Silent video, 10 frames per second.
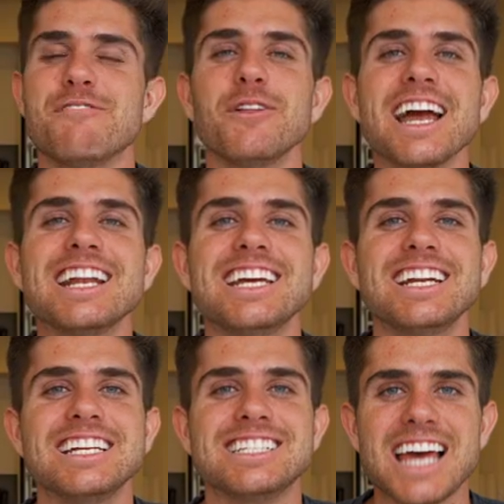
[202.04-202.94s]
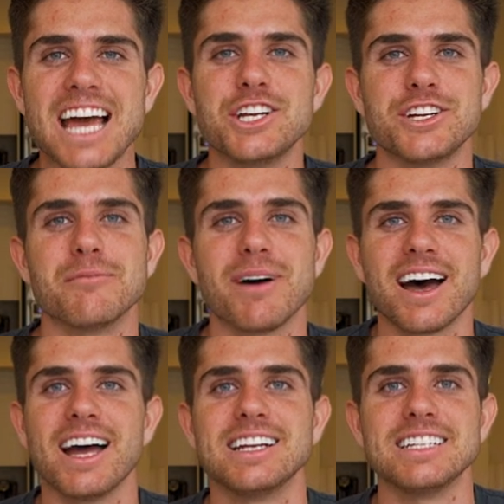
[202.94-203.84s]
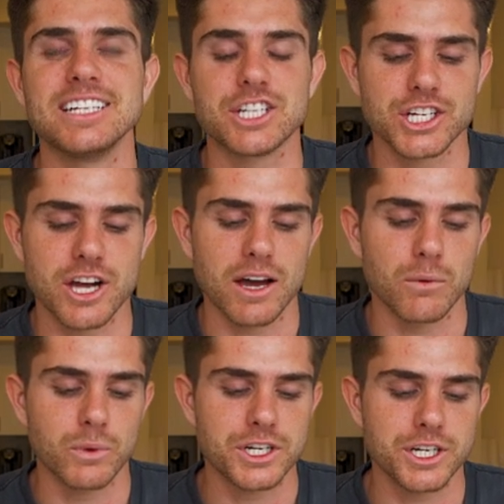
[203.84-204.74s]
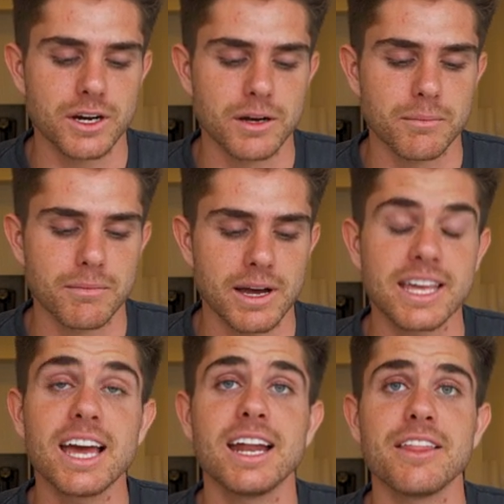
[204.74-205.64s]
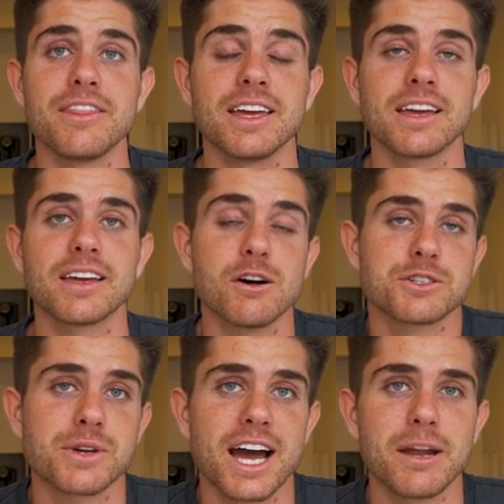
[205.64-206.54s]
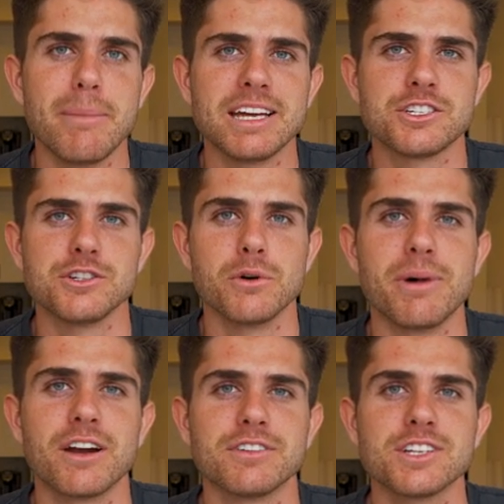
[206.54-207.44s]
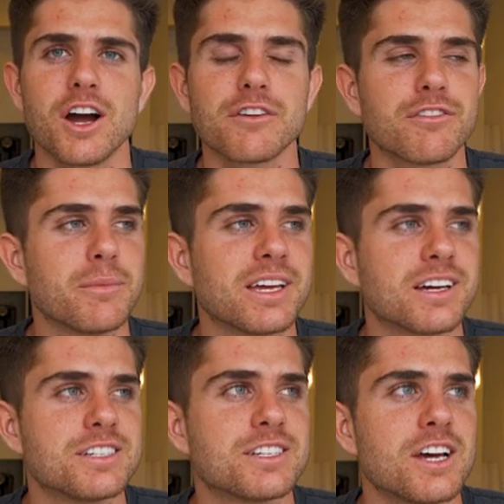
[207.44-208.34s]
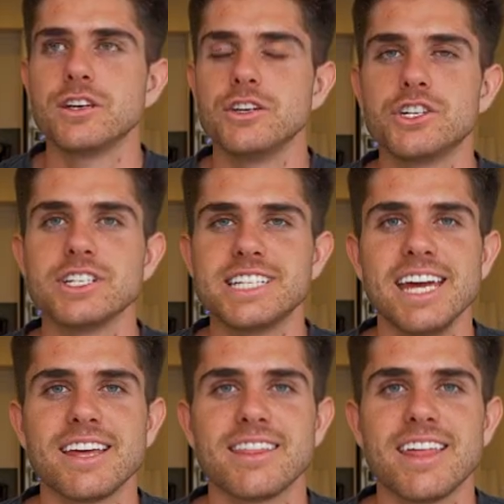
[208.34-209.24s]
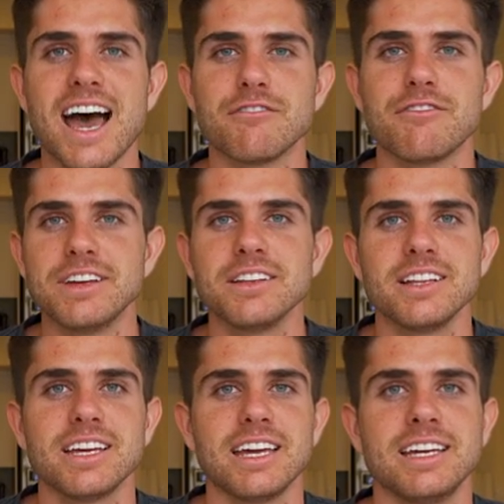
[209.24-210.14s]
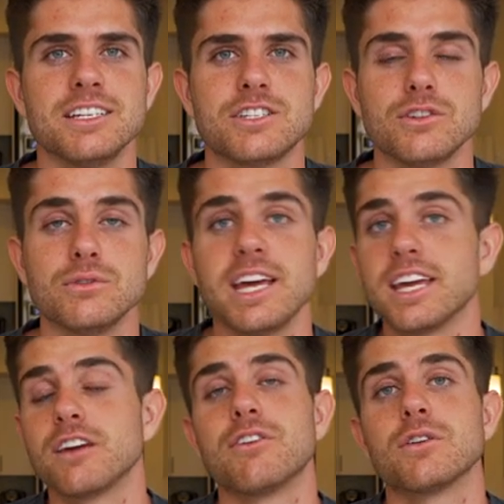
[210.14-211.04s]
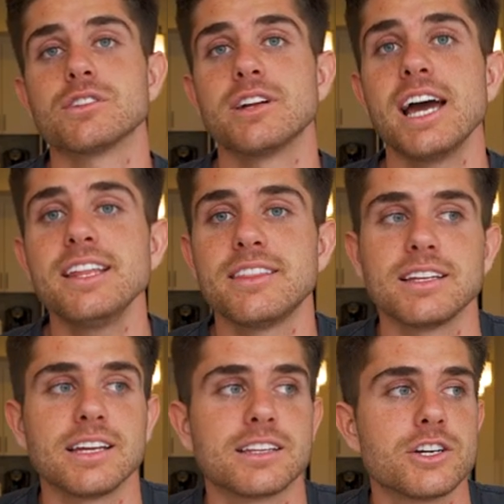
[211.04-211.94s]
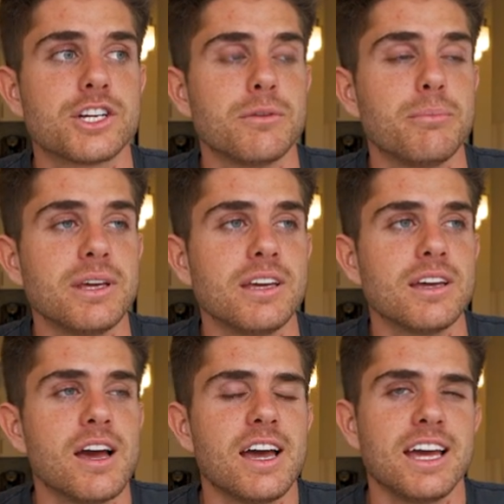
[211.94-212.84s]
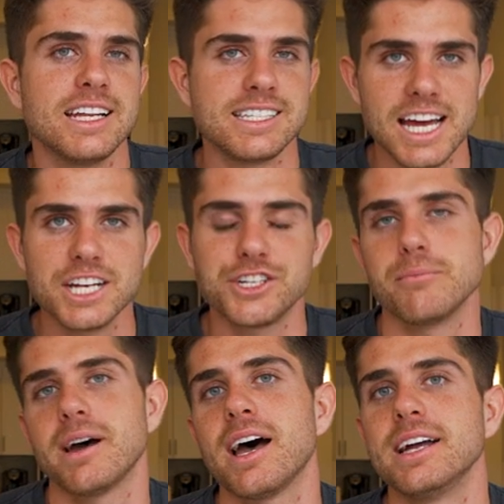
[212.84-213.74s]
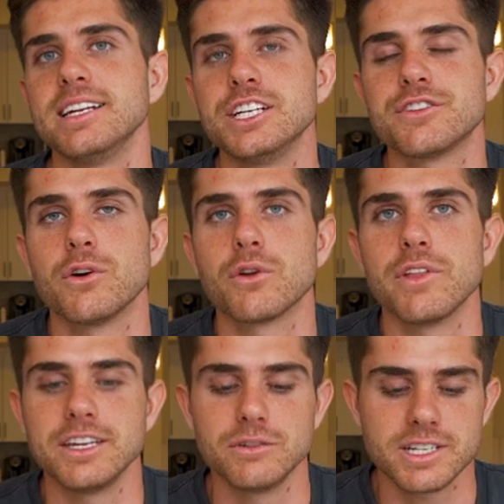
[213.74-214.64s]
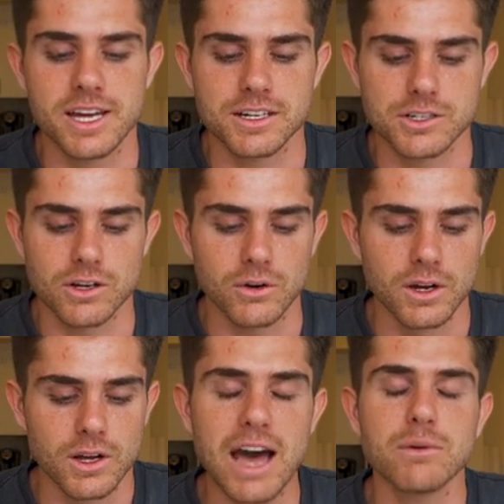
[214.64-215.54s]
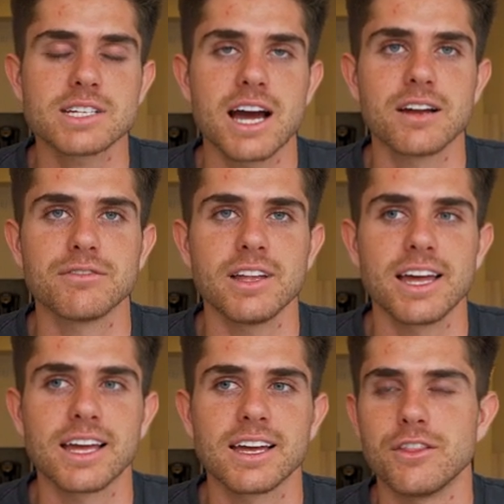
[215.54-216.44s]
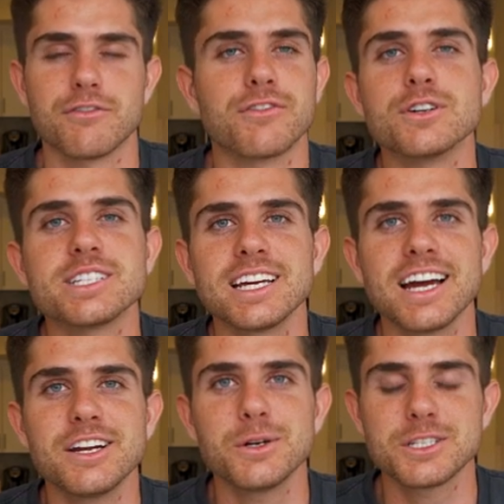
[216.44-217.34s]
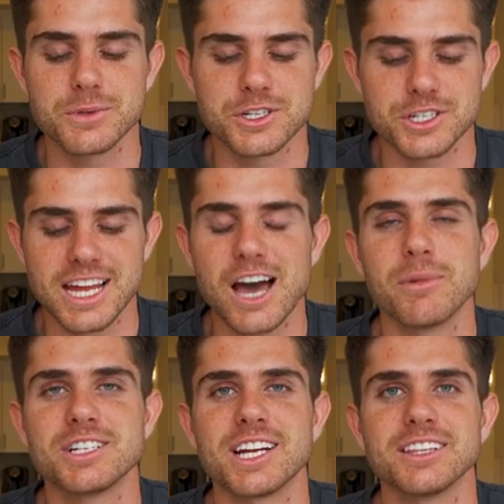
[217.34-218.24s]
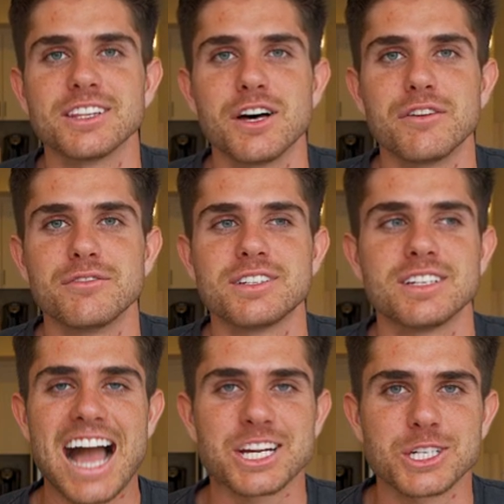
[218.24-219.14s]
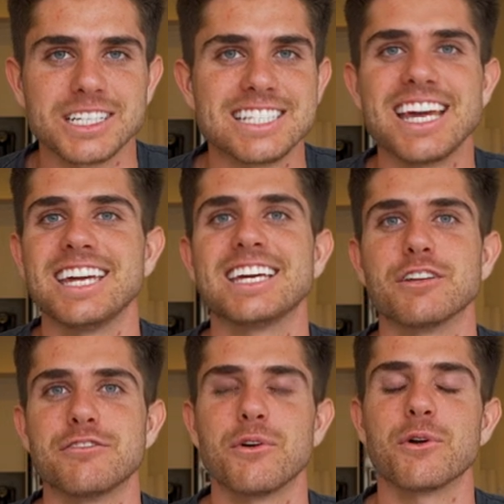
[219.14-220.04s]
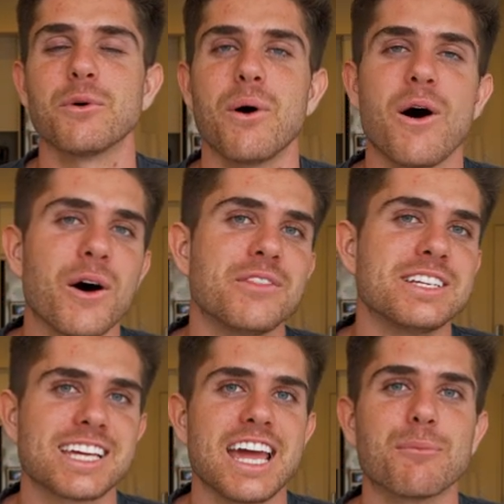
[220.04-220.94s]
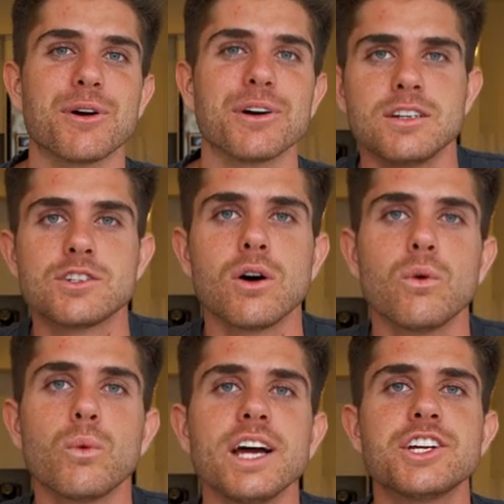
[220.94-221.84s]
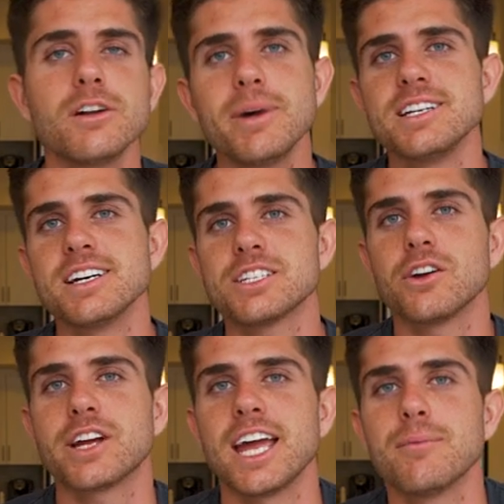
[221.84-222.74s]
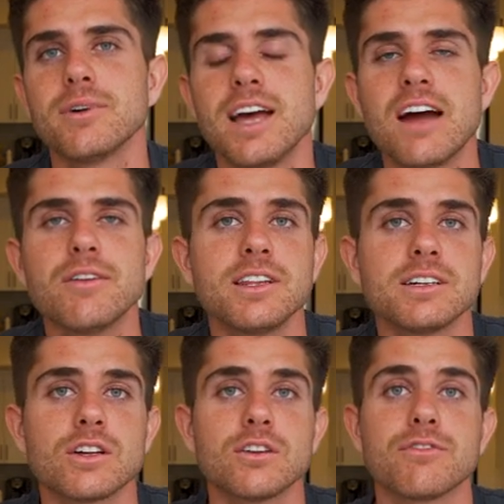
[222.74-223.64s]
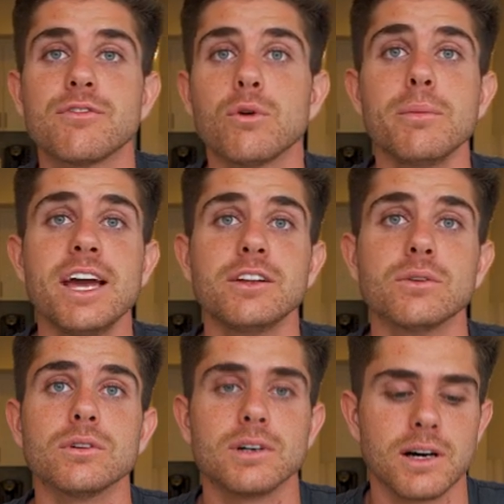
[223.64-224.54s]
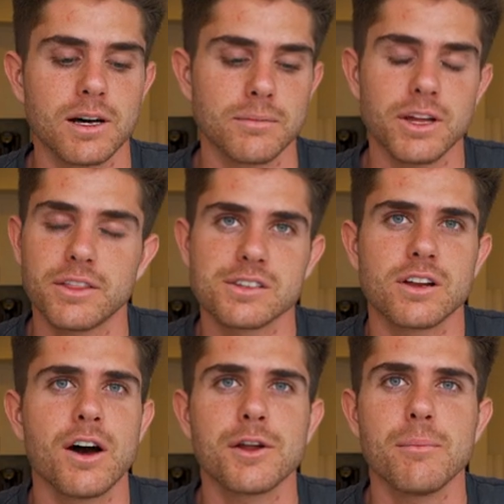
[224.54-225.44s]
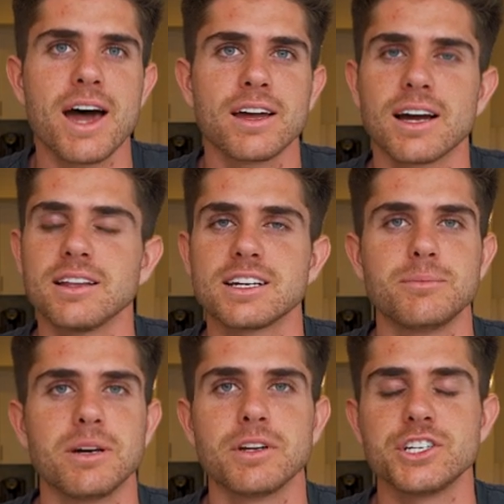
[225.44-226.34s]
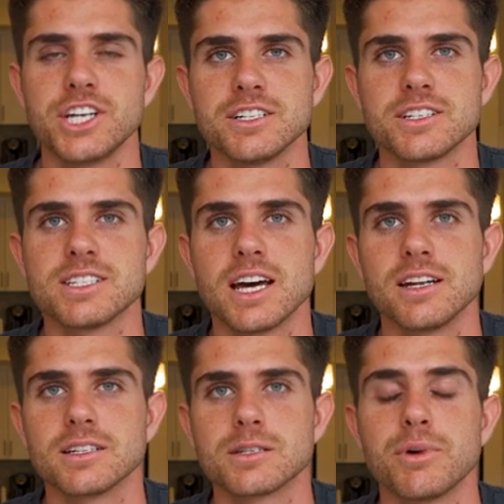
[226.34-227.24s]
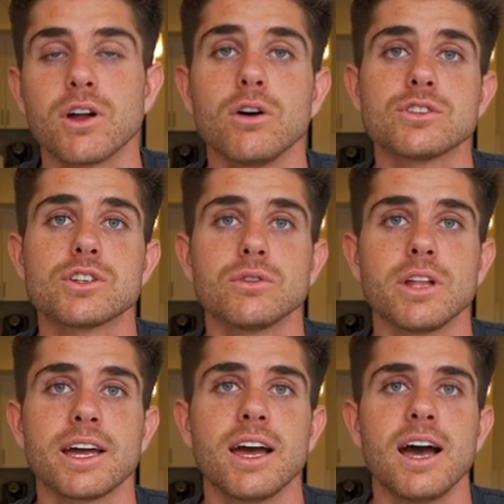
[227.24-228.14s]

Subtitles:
it felt like I needed intention behind each shot, which again, I think also kind of makes you a better photographer because you should take that feeling into taking photos on anything. Like there should be an intention behind each photo that you take. So that was kind of like the first thing I noticed was just how much I loved actually taking the photo on this camera. So when I shoot on my DSLR camera, everything's on full manual. Nothing's on automatic. I like to be able to change the settings, but also like